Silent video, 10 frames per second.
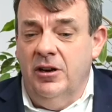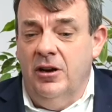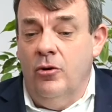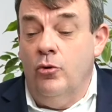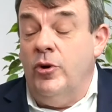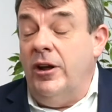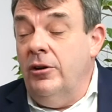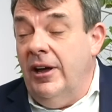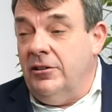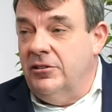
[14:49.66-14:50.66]

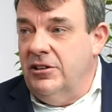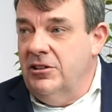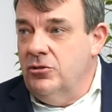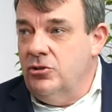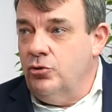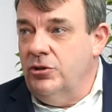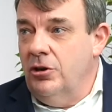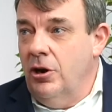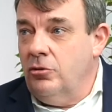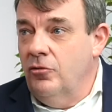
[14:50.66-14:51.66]
regulated industry, a
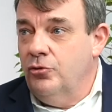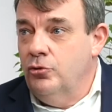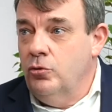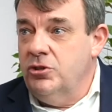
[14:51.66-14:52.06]
lot of rules.